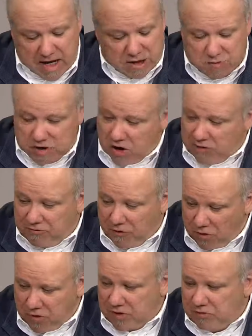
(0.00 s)
as we go
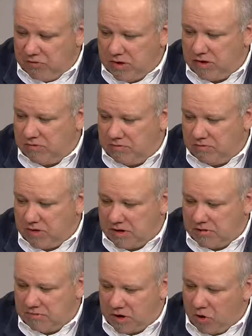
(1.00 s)
forward, we're
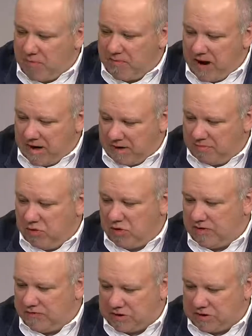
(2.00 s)
an open-minded board.